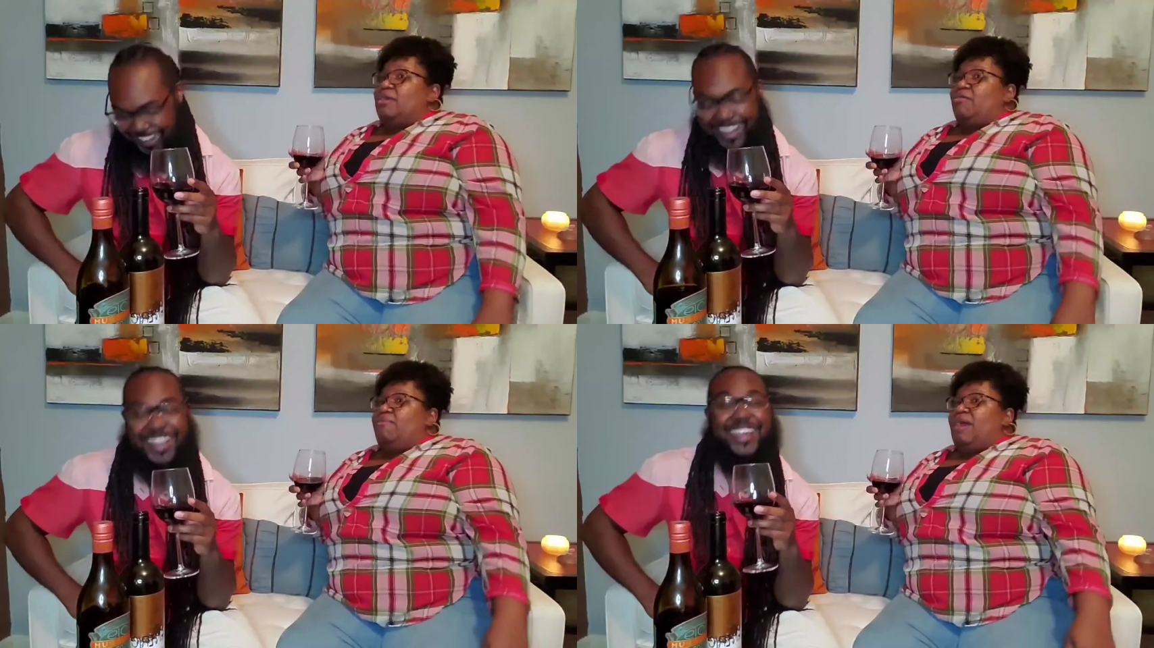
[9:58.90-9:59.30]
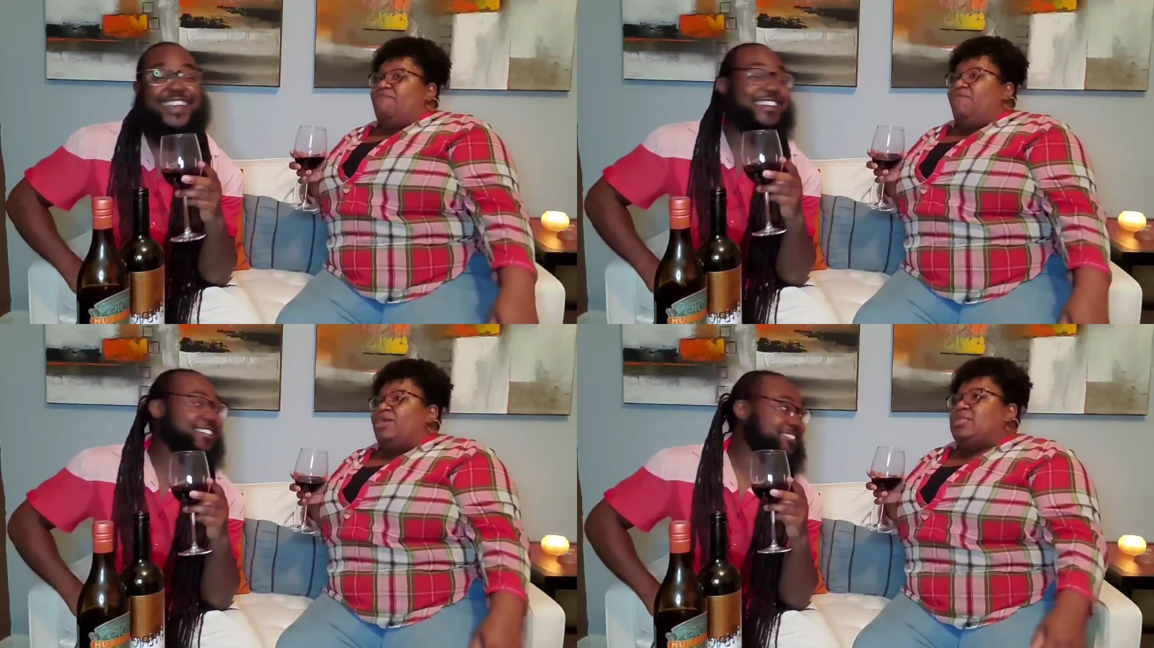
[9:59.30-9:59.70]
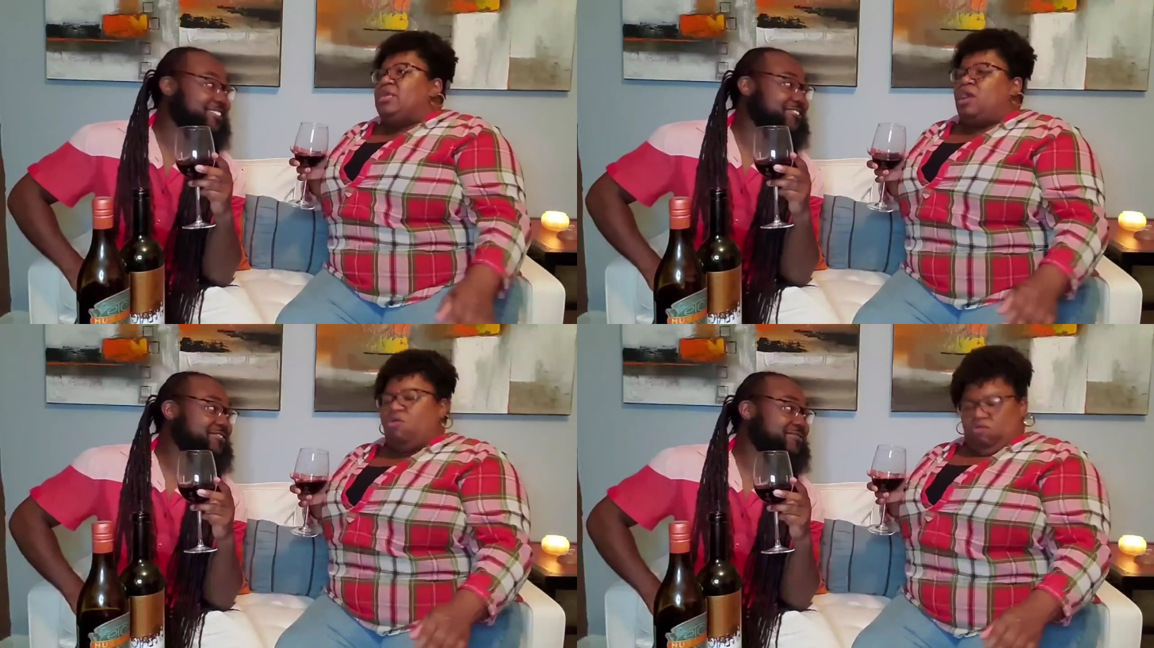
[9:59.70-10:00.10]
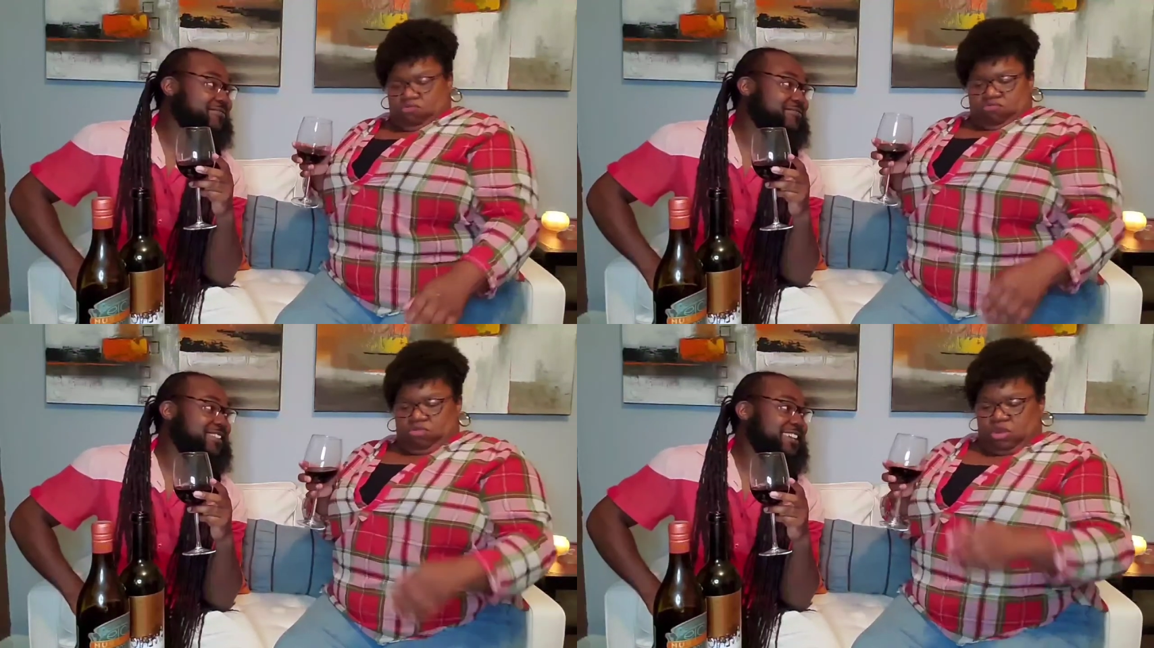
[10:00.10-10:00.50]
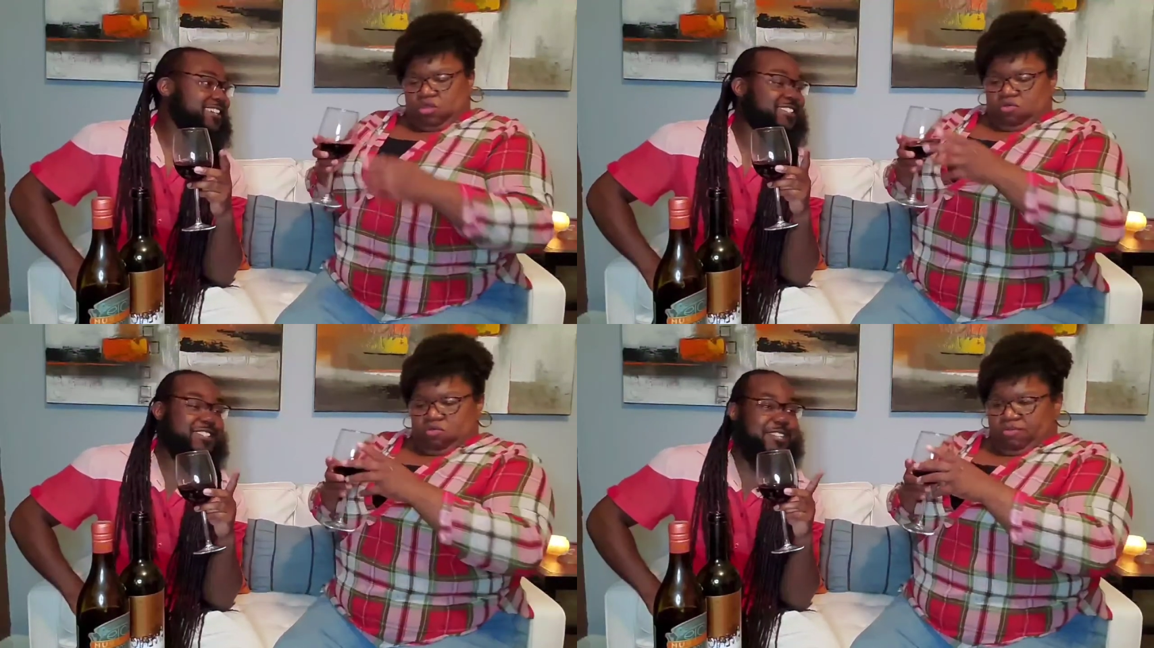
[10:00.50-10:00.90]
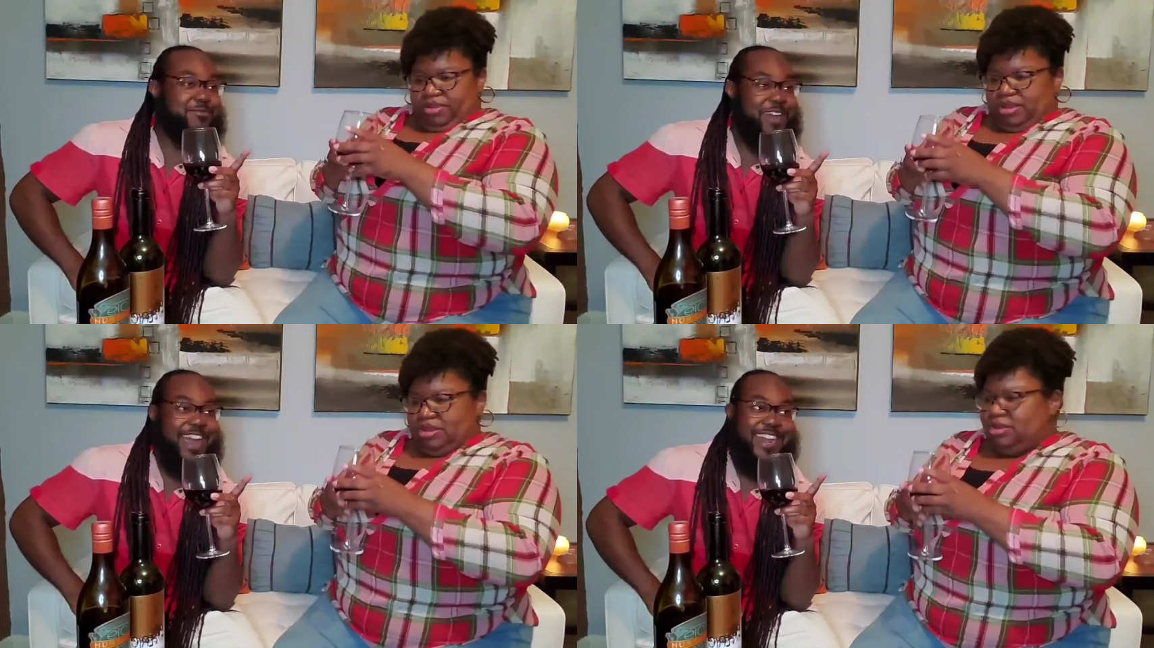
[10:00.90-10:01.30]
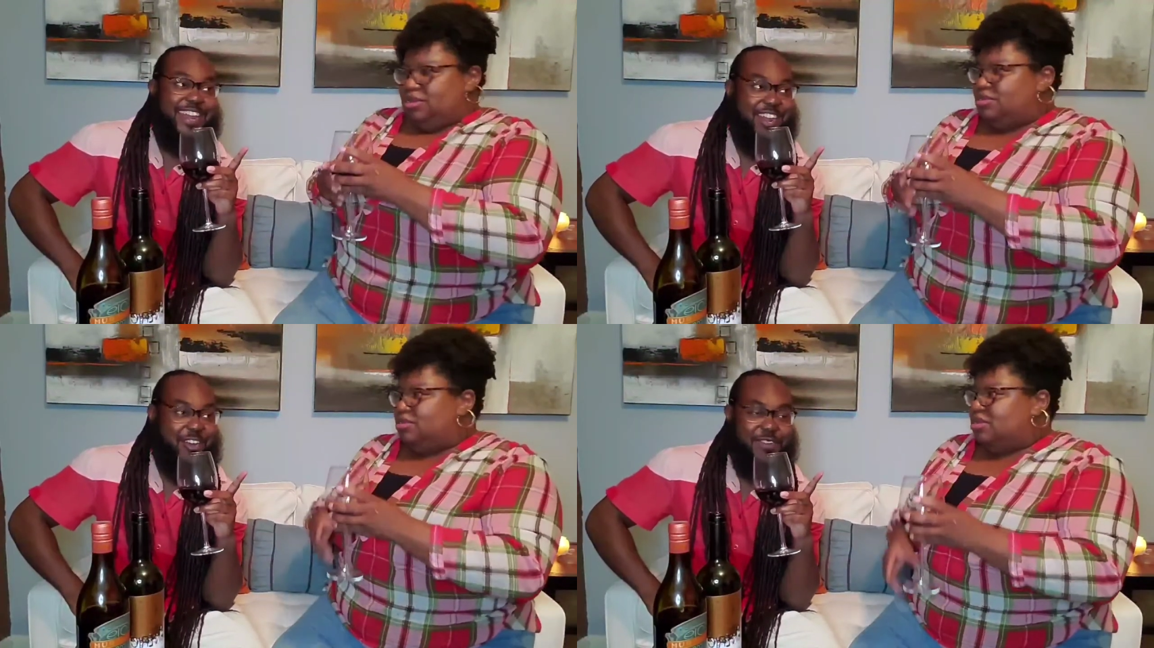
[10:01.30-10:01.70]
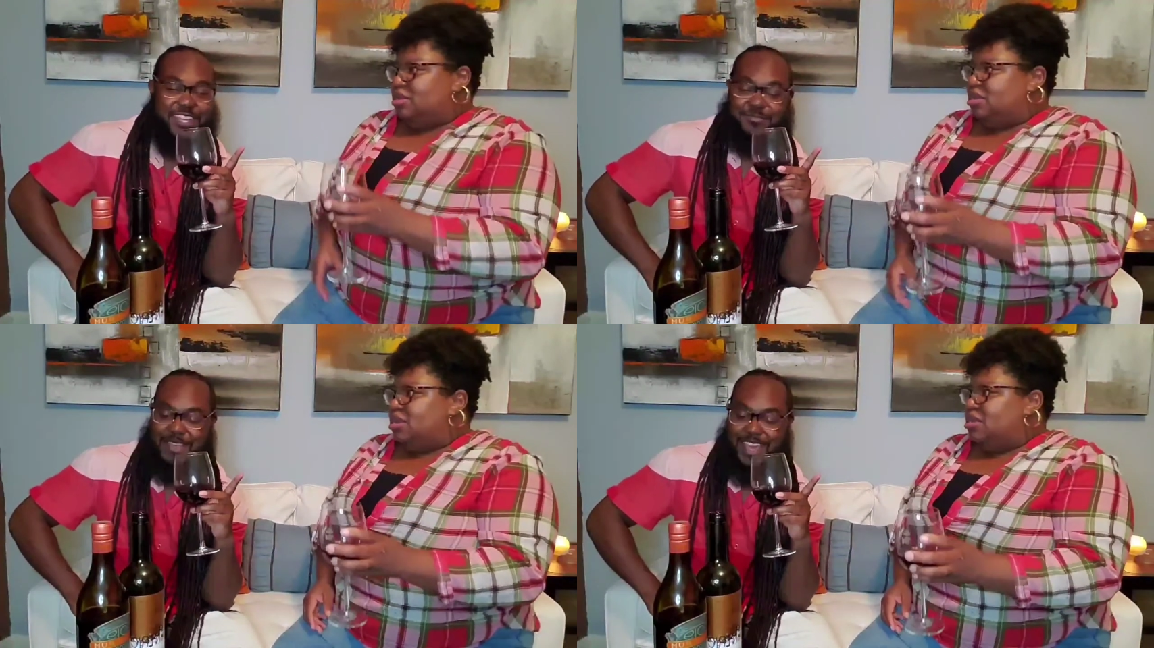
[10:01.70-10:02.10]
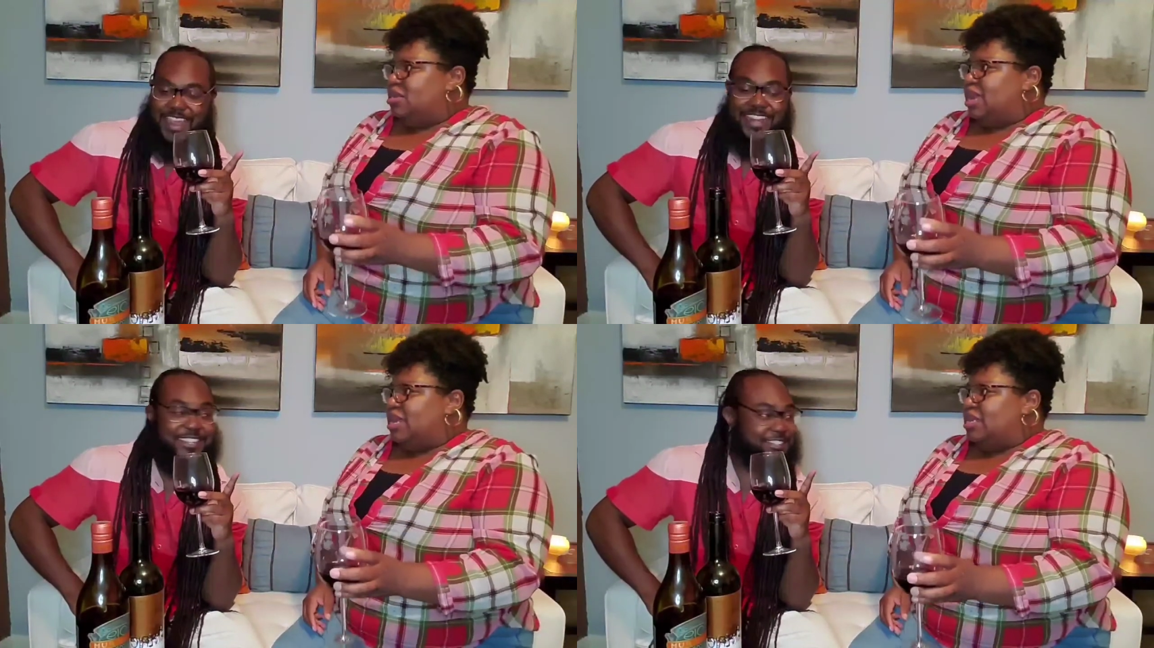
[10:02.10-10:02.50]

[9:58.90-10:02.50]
Speaker 1: thing goes about 14 oh. Cheap wine ain't always bad. Look,